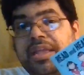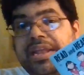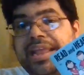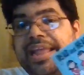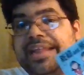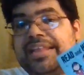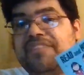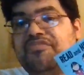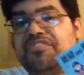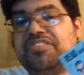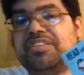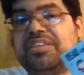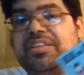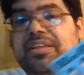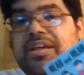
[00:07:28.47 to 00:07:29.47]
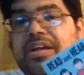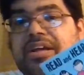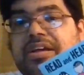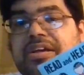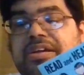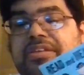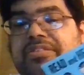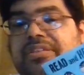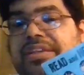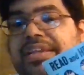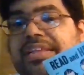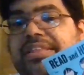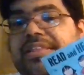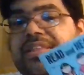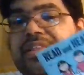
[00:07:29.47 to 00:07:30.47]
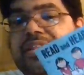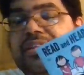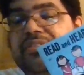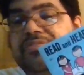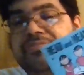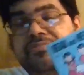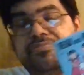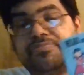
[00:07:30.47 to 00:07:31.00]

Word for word: And they had different uh, skits and stuff.